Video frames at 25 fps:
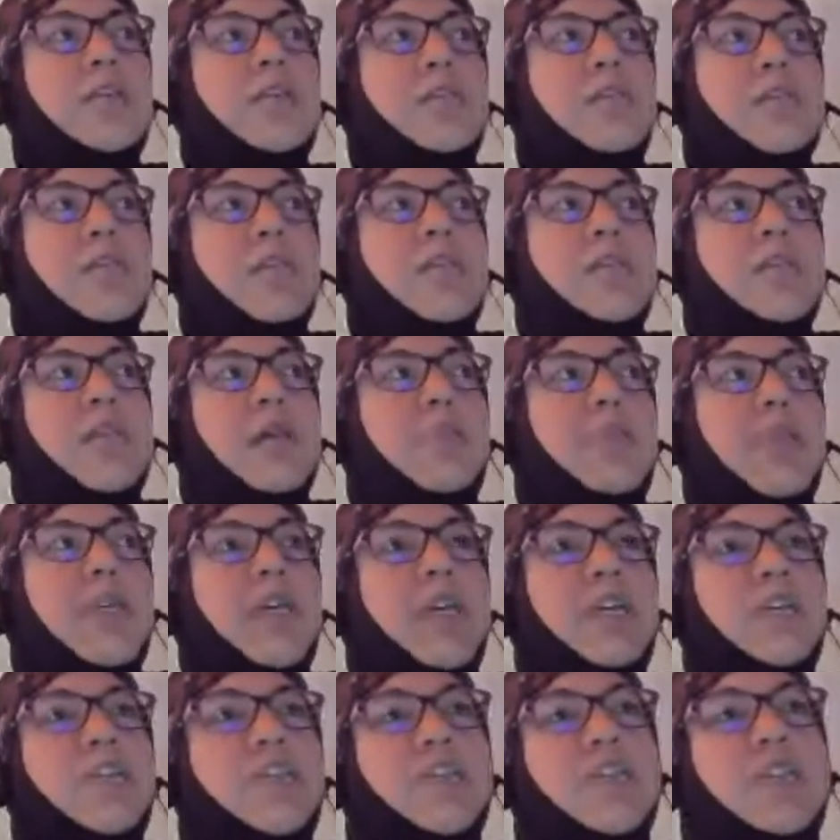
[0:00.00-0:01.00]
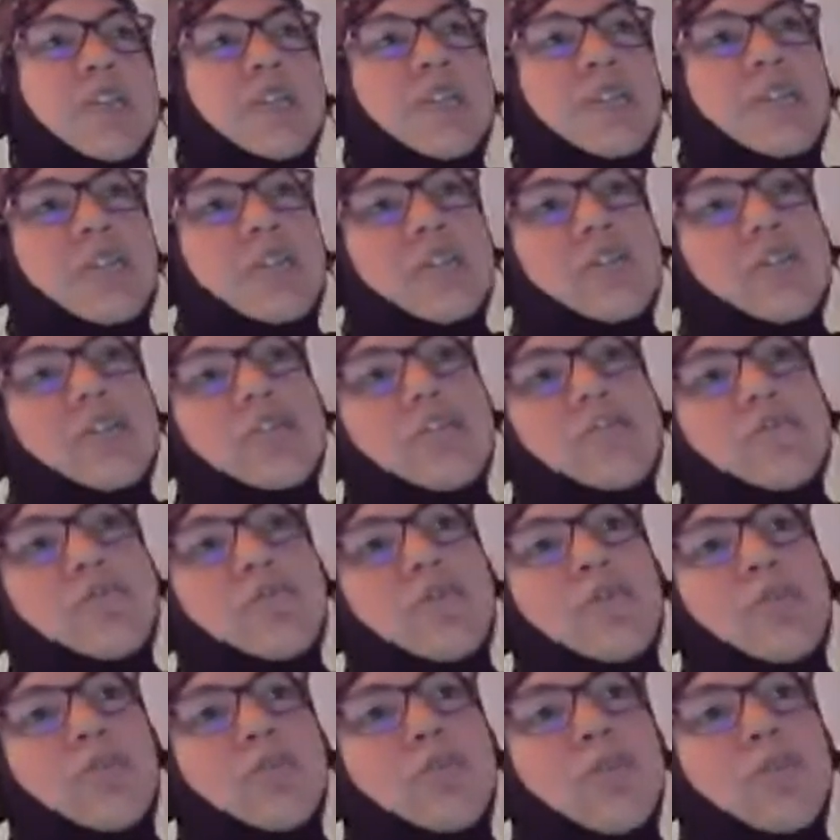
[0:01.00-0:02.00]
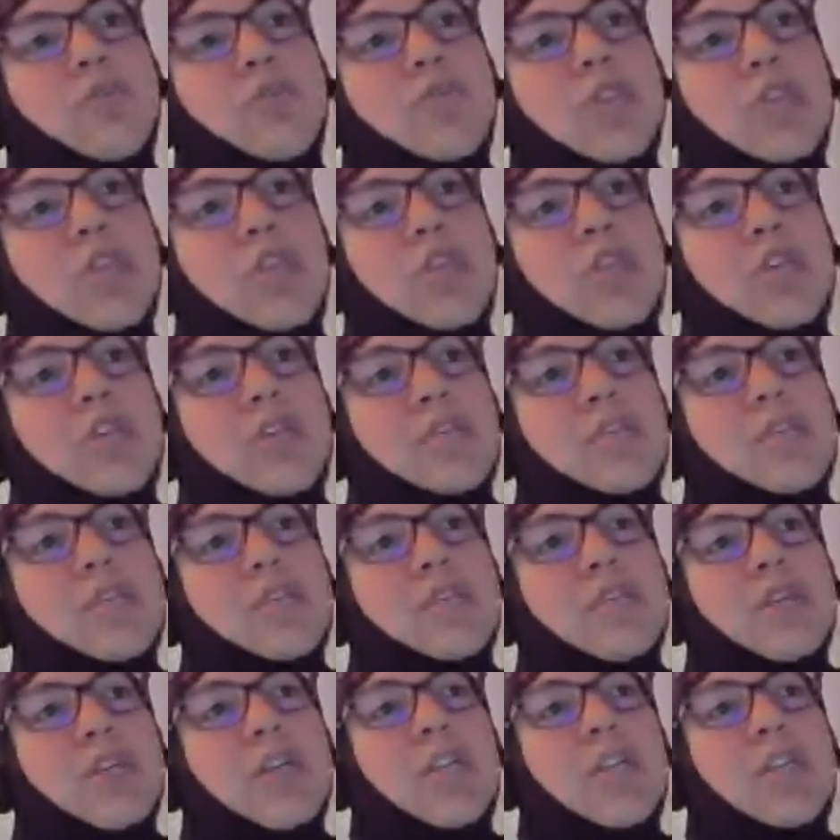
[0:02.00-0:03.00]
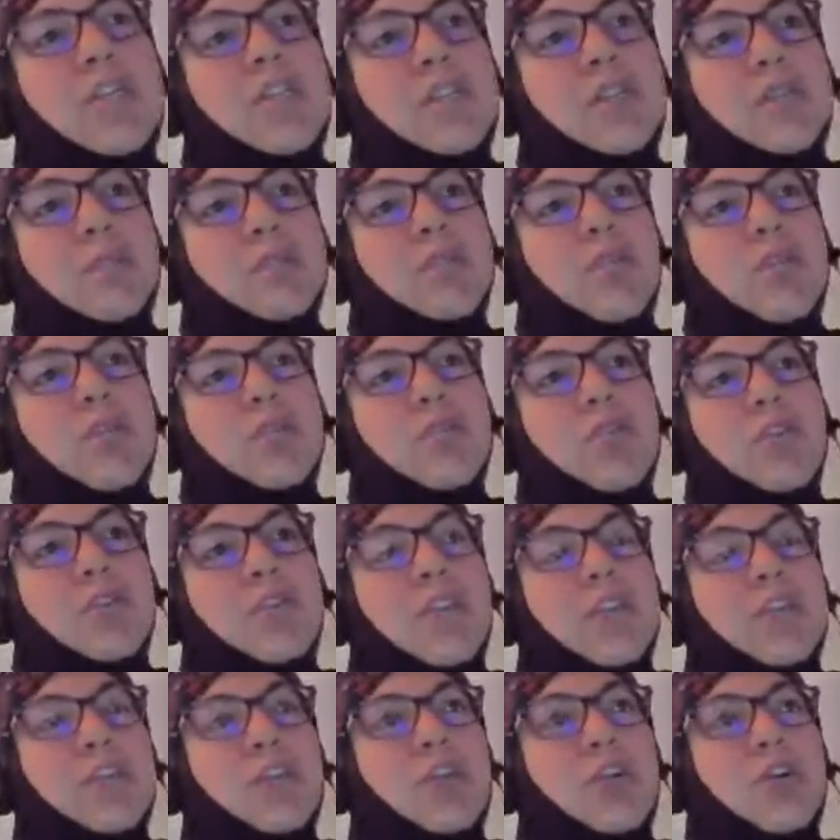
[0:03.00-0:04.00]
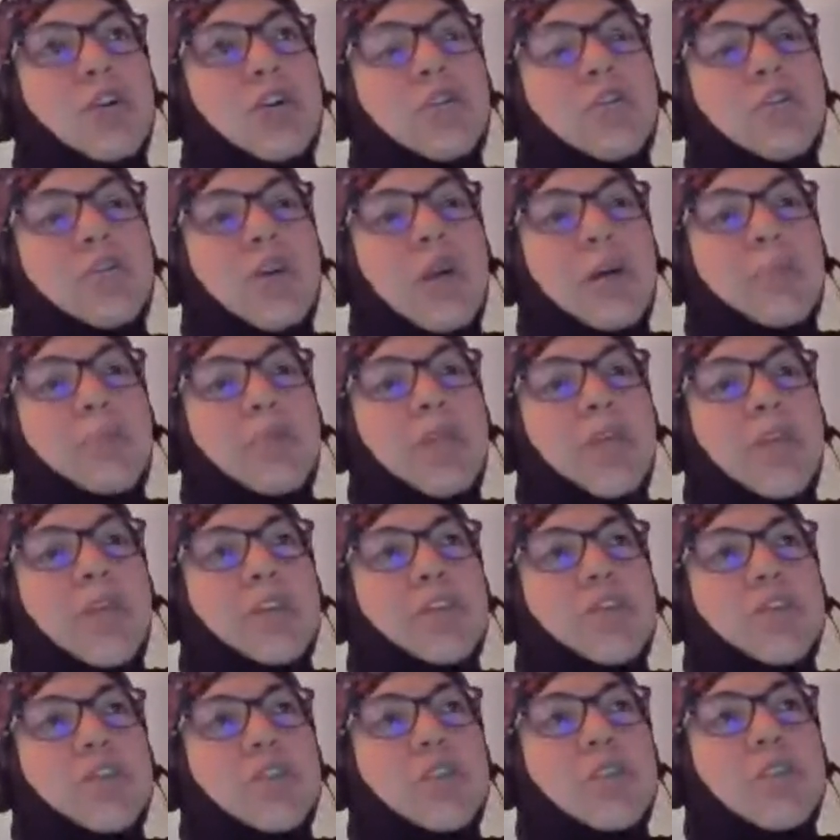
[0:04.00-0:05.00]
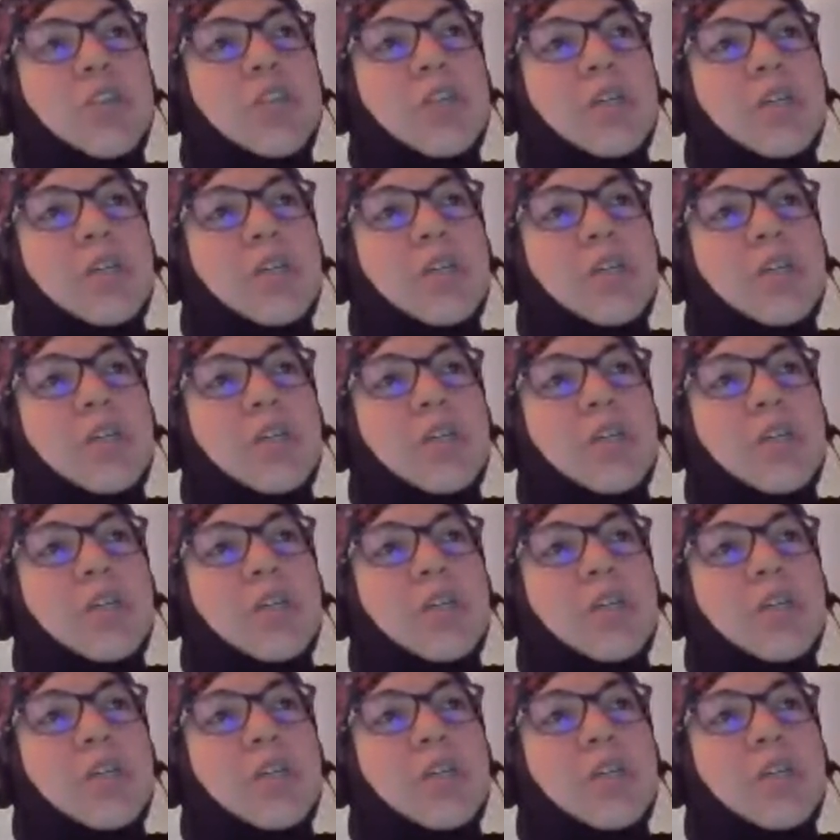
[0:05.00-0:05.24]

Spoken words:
This application is for voting. It's really simple .NET Core application.